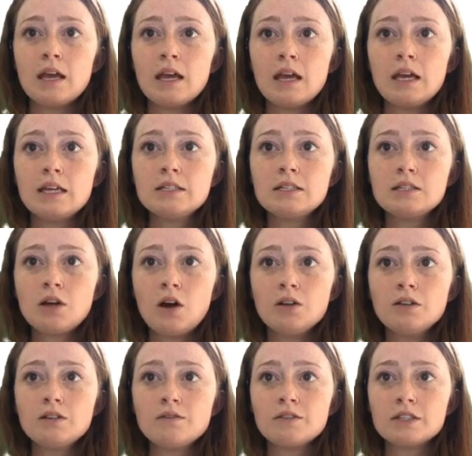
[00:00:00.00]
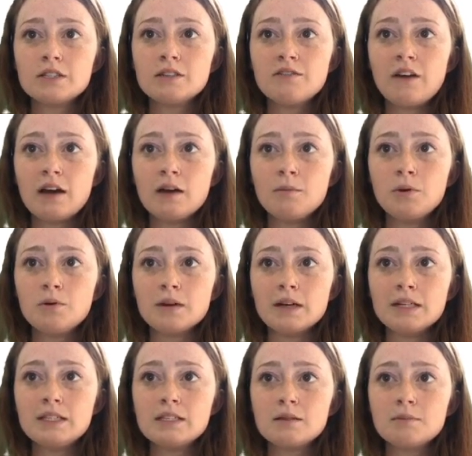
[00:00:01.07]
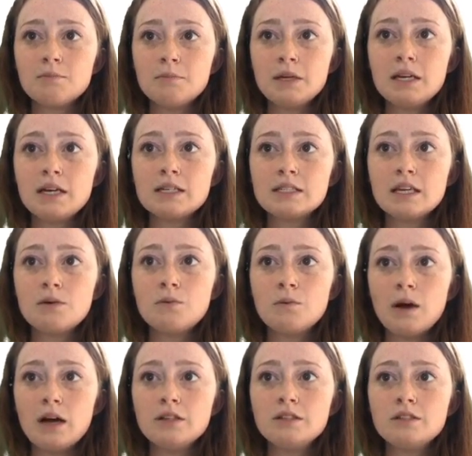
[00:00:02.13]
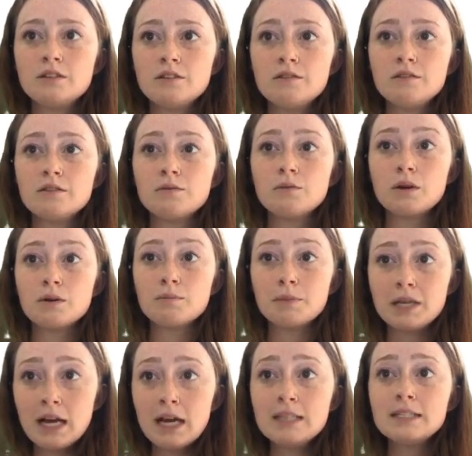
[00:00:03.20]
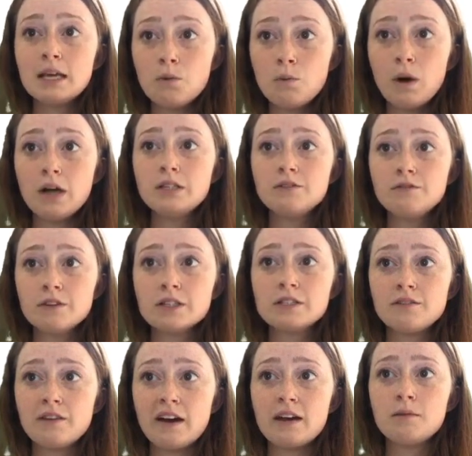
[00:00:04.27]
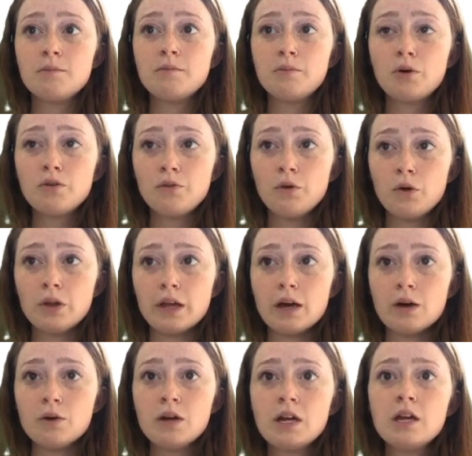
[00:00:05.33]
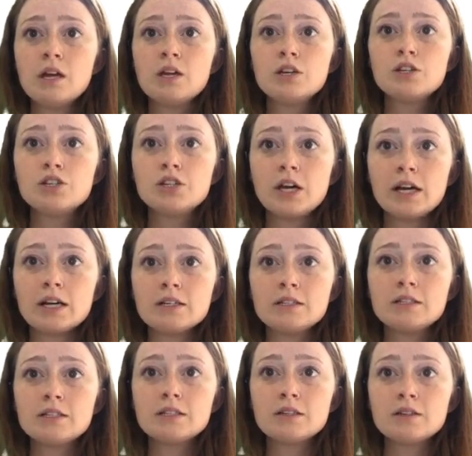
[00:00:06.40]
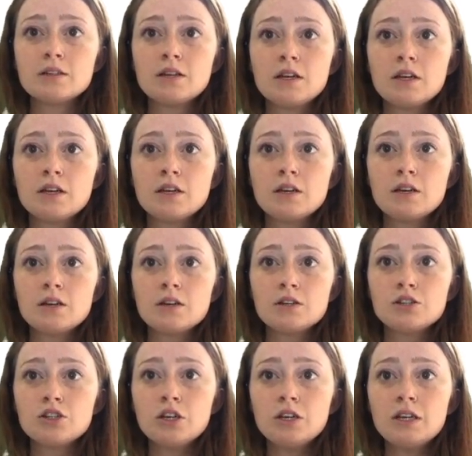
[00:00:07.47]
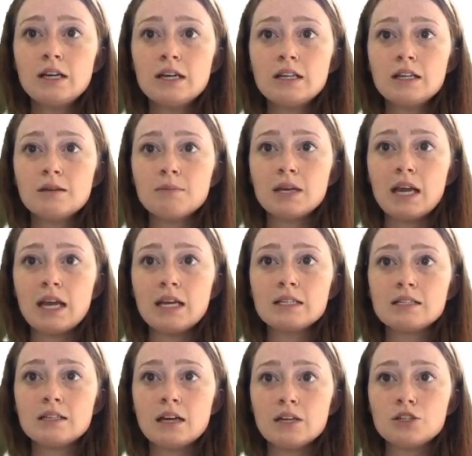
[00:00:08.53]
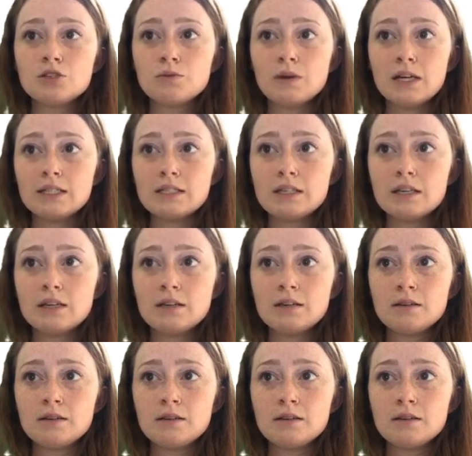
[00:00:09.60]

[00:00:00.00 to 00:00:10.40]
It is called diversifiable risk because a well-diversified portfolio shares should eliminate such risk.